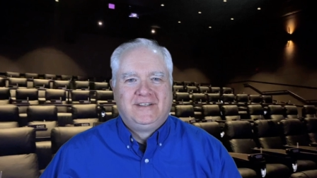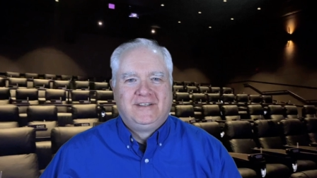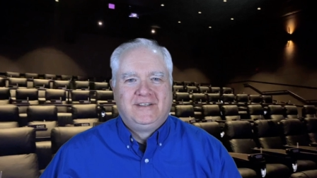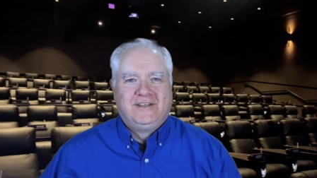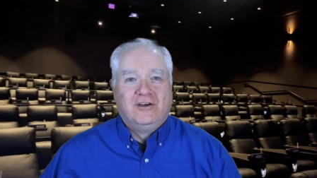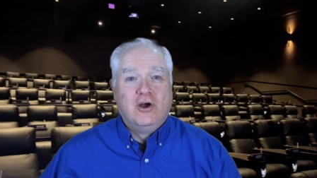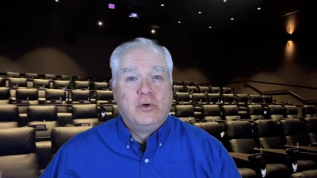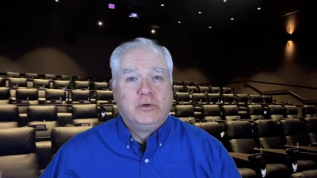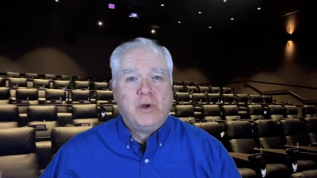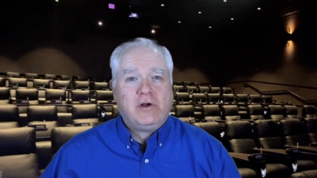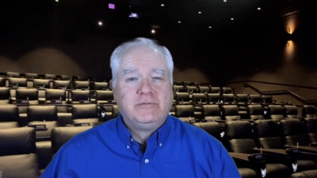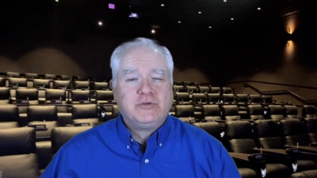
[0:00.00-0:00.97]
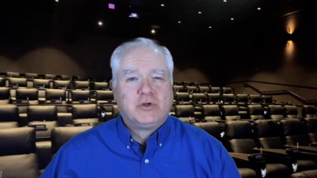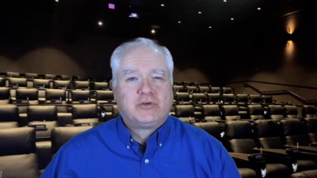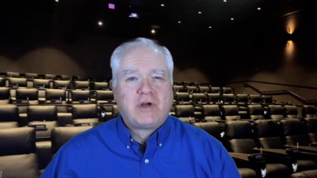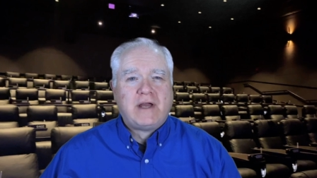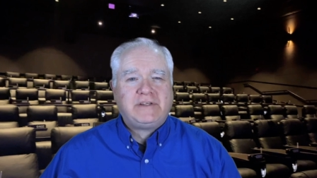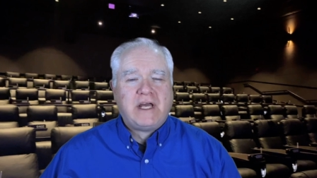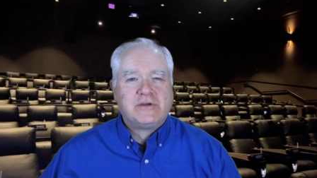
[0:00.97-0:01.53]
Hello and welcome to a
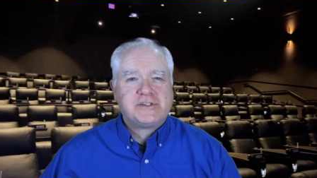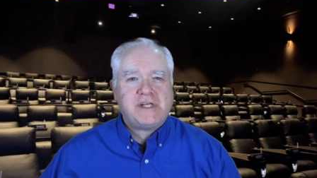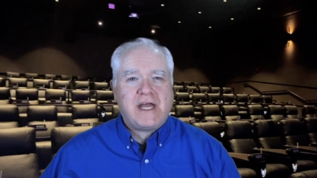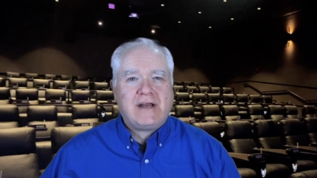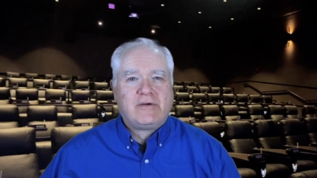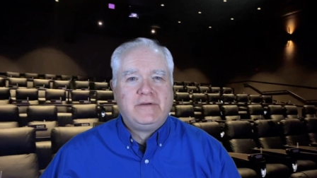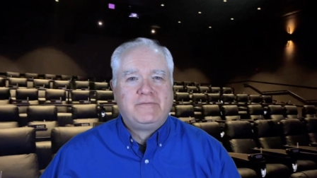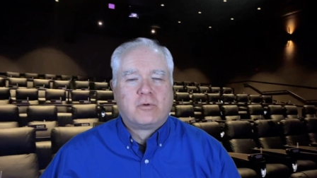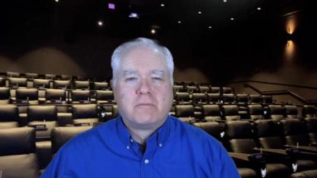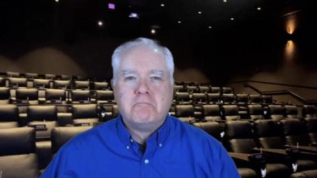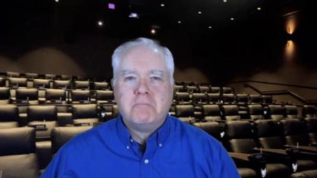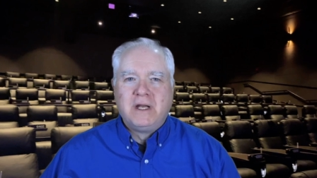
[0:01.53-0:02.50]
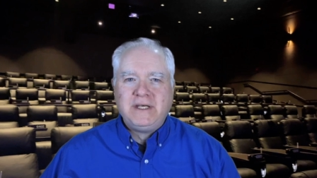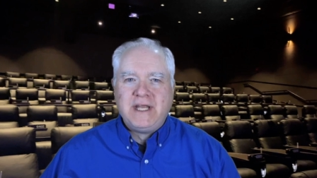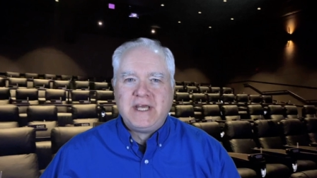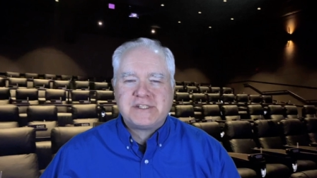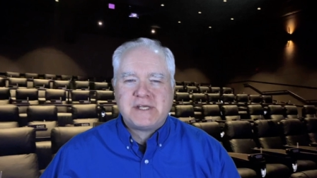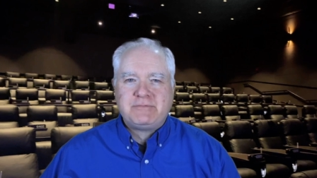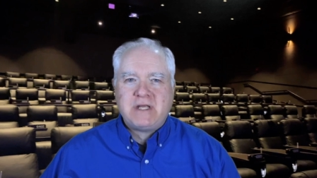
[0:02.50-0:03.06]
Drafthouse Diary for Monday,
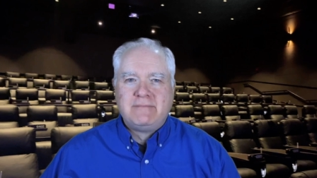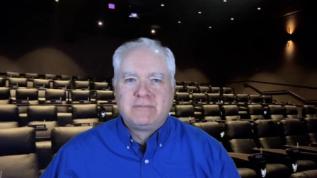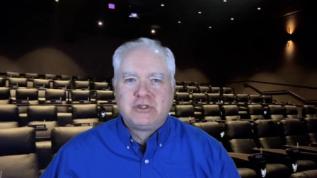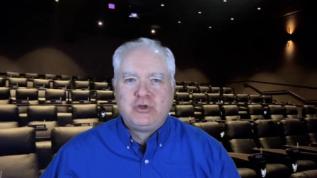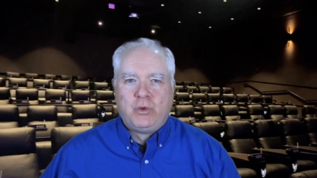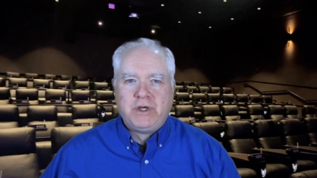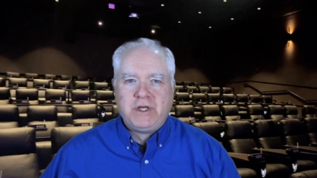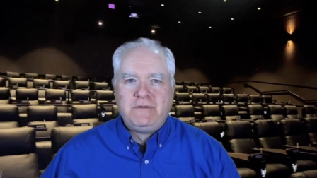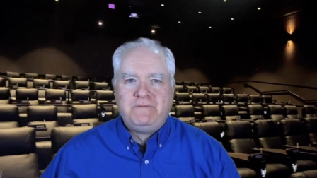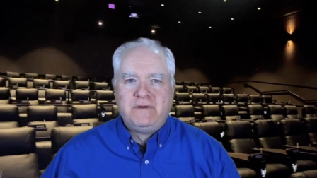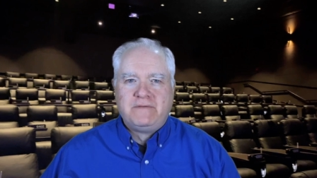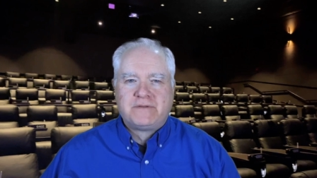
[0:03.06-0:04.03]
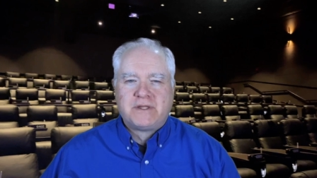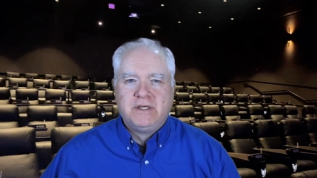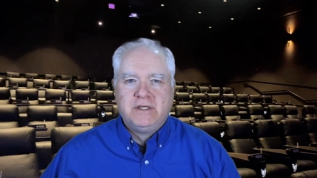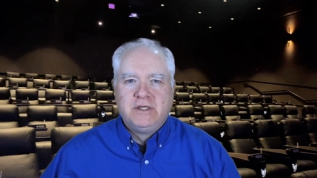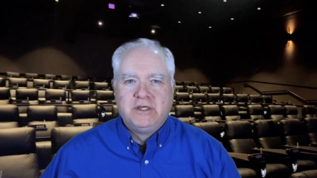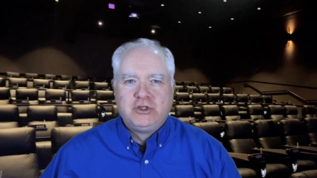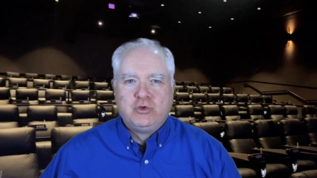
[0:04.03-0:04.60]
September 25th,
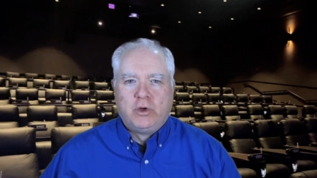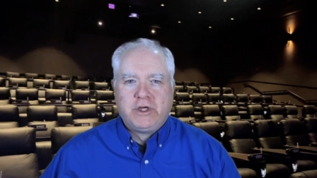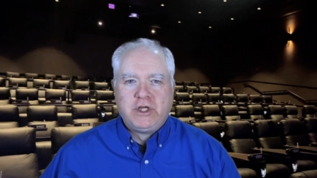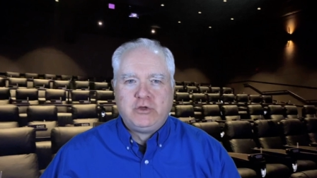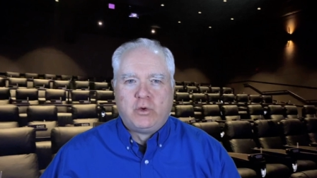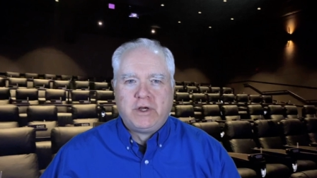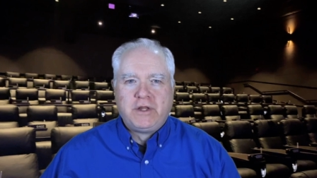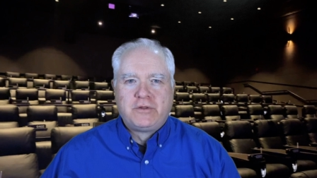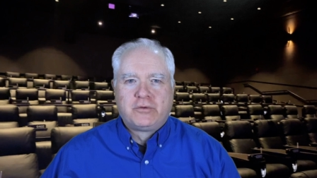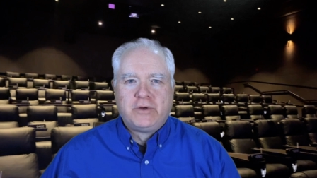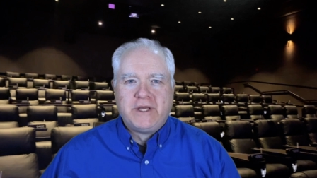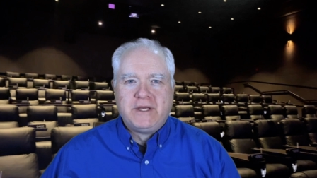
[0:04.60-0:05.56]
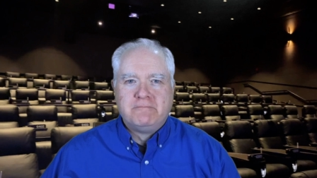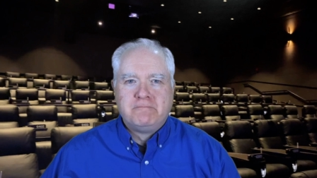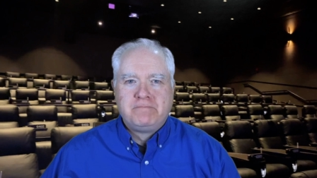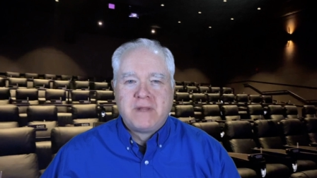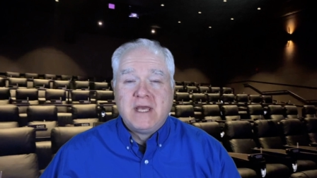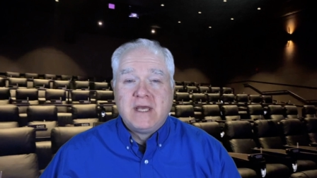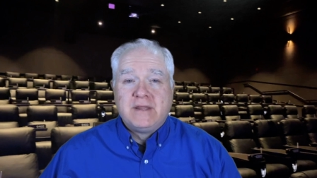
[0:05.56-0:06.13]
2023.
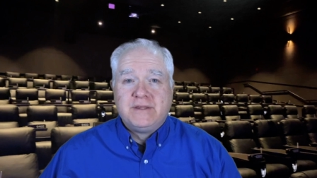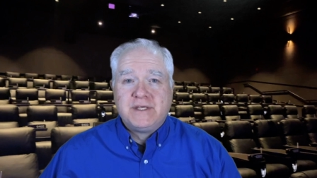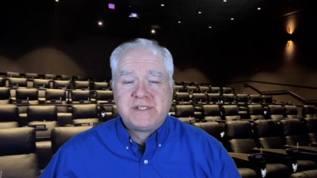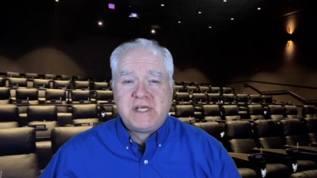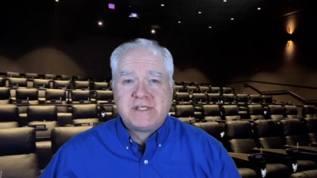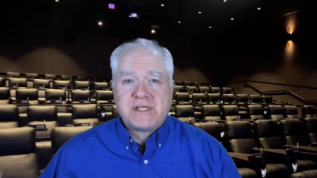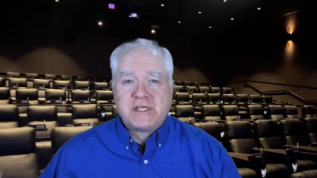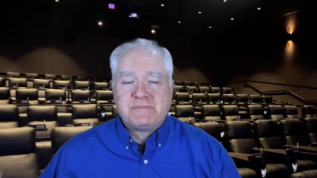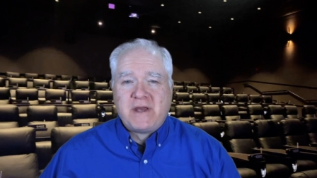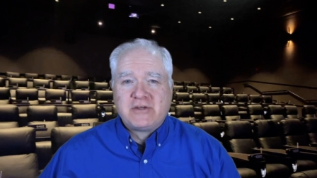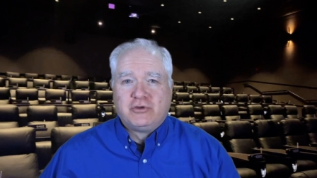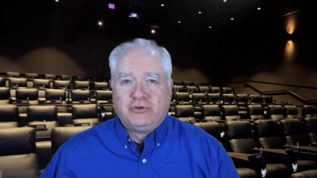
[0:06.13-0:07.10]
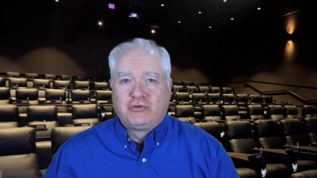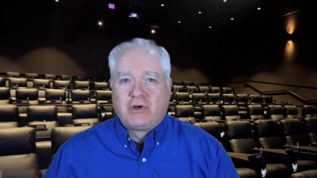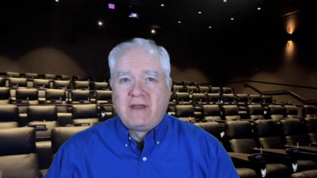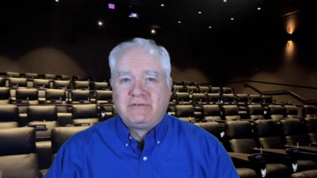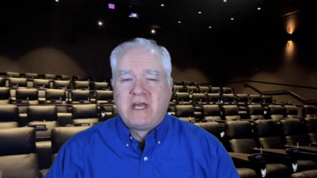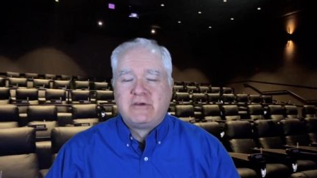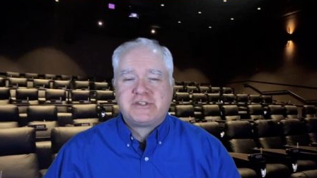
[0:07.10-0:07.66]
This is a special
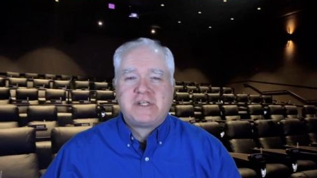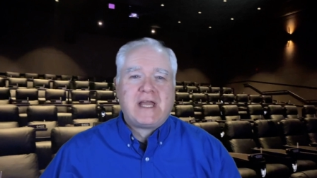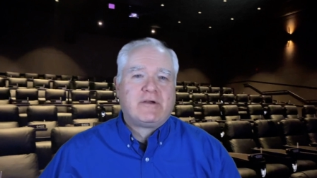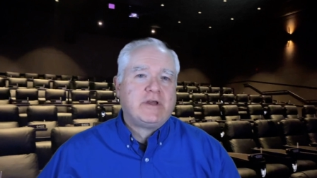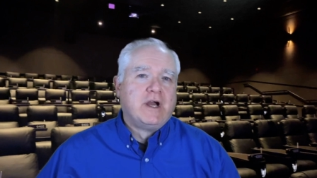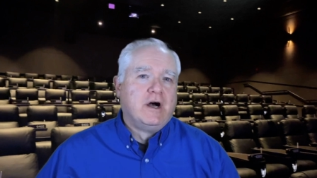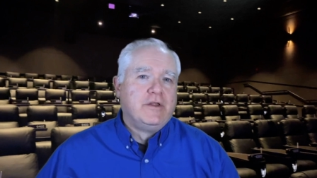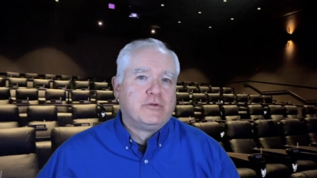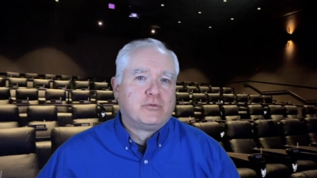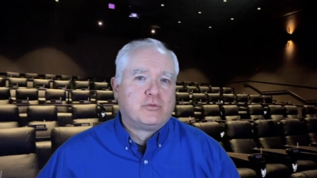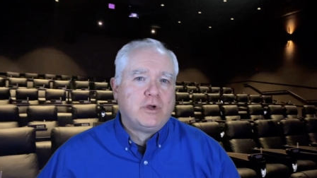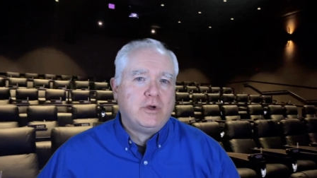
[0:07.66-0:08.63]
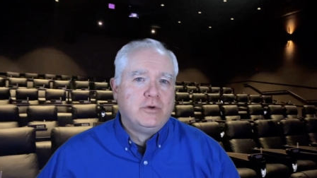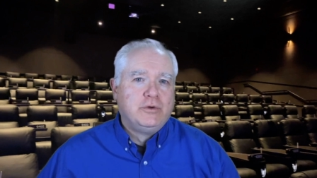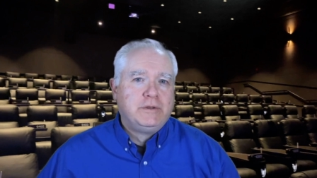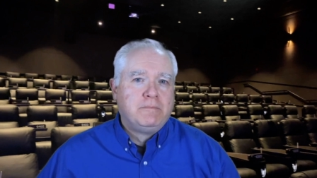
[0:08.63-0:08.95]
Drafthouse Diary on the road,